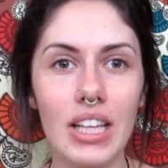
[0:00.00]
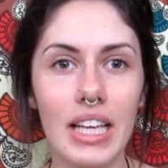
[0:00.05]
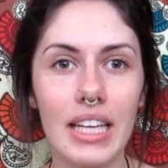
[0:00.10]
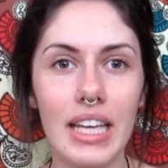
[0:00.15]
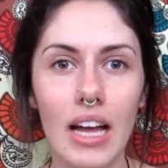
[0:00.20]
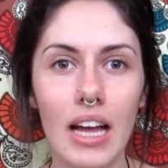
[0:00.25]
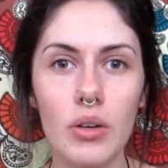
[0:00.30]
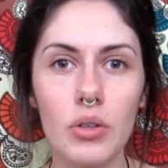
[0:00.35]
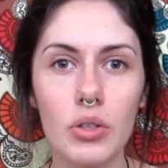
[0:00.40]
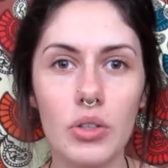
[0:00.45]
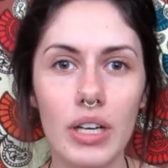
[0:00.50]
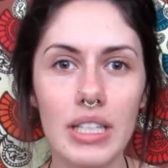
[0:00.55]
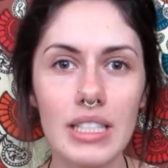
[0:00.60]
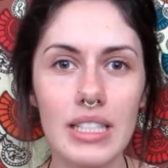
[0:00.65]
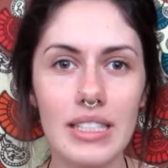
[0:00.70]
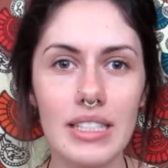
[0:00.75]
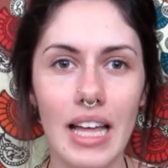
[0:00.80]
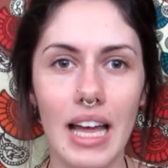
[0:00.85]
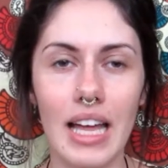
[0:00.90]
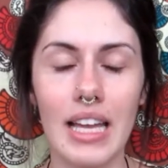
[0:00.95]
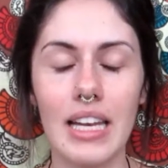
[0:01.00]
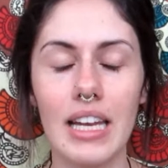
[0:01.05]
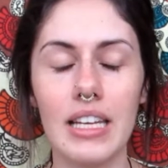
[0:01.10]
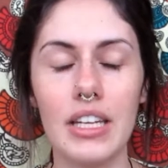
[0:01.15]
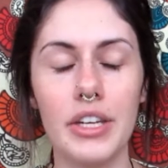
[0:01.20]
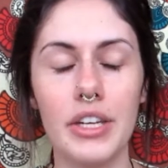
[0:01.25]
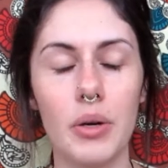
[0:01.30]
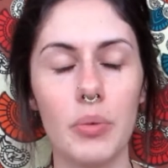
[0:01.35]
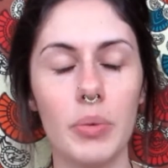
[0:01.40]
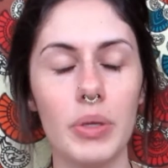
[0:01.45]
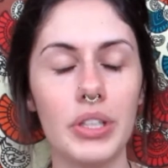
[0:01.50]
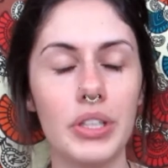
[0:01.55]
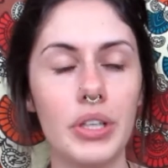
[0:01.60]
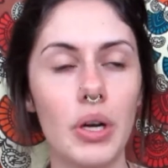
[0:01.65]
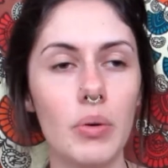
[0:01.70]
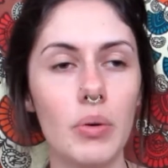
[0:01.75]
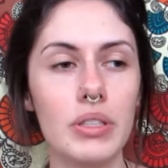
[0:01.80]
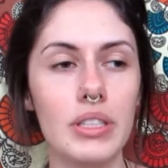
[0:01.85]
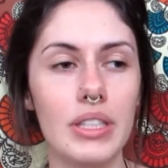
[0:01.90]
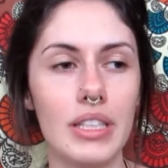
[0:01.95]
Like, how crazy is that? And we could
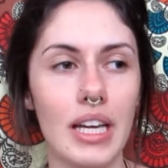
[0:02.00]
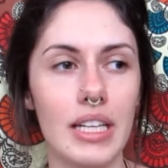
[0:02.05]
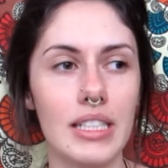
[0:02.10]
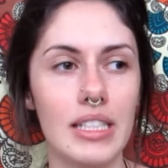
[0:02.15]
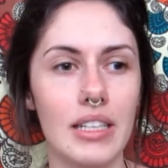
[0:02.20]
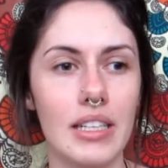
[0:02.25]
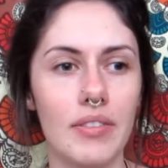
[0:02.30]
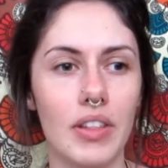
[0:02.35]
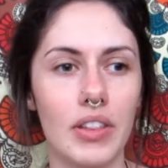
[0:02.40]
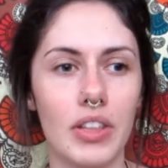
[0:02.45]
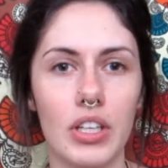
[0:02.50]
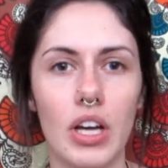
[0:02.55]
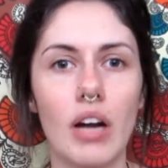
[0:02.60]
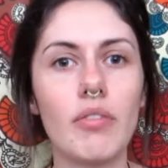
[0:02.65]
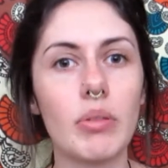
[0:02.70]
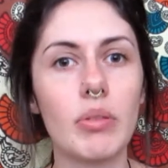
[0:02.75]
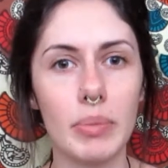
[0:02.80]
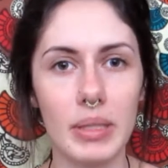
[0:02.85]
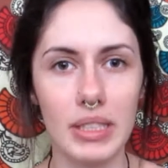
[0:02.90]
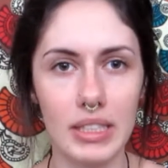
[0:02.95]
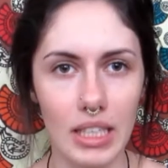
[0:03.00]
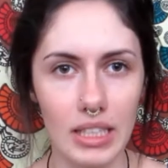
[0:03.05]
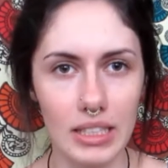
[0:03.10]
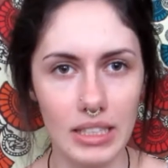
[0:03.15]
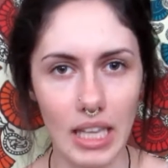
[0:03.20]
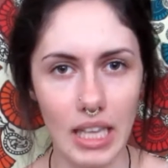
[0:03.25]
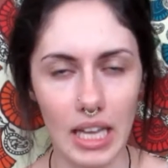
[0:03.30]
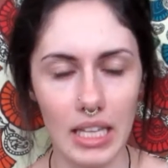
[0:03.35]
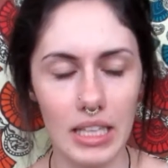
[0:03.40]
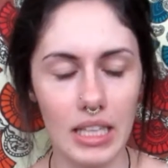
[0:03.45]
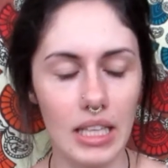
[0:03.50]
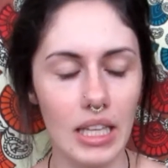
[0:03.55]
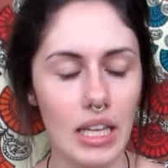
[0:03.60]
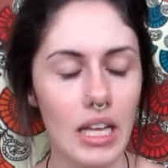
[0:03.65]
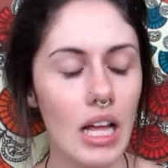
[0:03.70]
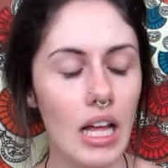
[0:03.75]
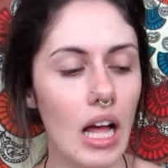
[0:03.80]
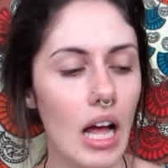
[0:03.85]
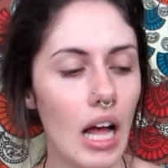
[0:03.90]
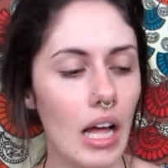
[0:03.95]
go into the idea that the government does that and
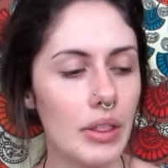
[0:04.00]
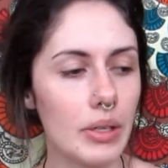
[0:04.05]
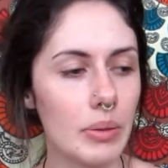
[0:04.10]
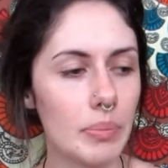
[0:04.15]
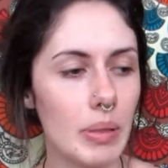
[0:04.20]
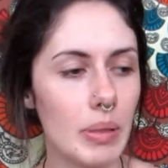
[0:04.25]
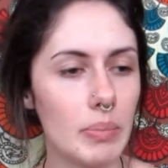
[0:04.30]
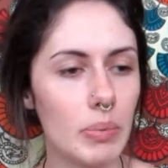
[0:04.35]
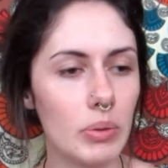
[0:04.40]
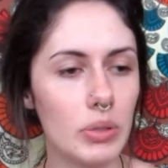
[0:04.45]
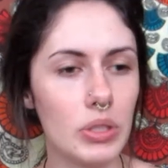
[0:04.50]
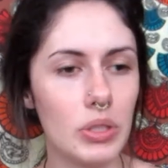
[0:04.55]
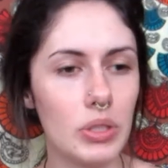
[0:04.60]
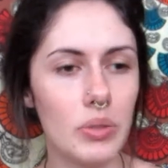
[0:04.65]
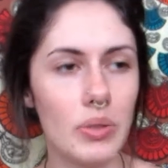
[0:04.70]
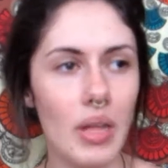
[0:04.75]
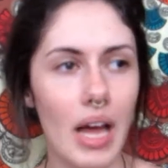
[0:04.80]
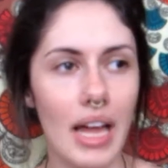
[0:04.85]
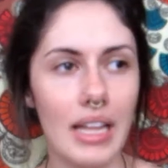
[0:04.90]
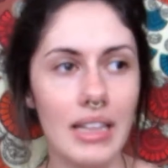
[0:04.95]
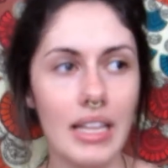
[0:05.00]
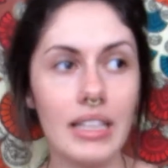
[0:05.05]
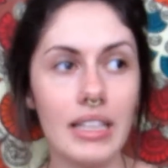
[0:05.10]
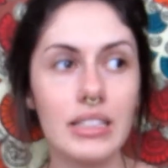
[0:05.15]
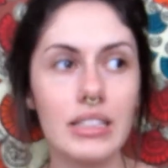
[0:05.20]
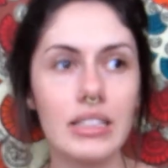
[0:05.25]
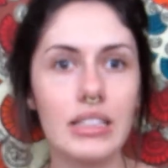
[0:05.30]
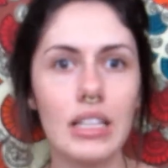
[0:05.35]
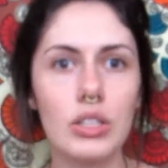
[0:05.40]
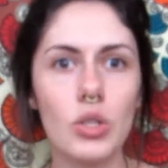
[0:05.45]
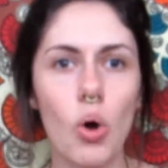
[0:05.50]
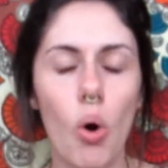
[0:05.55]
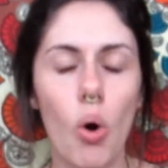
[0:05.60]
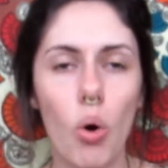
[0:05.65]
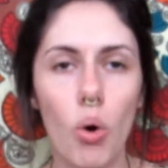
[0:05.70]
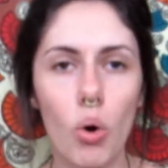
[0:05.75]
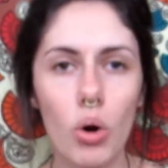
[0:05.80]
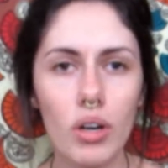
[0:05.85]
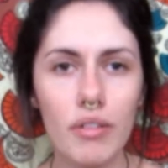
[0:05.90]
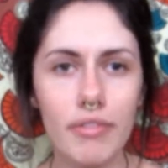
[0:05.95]
other people do that, and that's
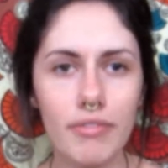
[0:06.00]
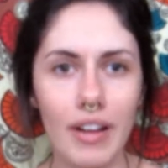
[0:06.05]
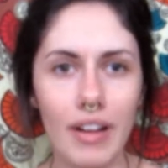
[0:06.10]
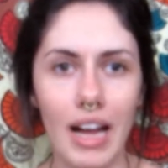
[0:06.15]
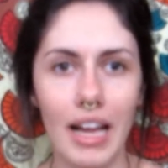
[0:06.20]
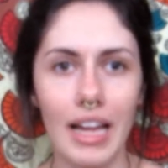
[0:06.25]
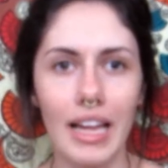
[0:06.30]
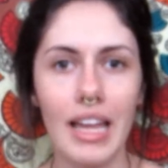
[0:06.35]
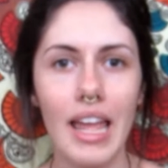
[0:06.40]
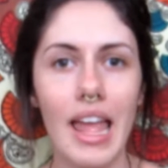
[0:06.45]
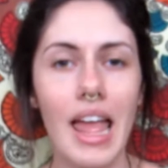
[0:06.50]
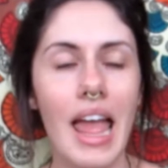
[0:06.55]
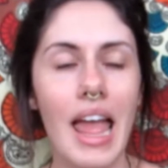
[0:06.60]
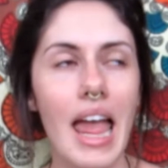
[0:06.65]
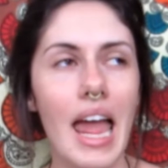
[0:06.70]
horrifying.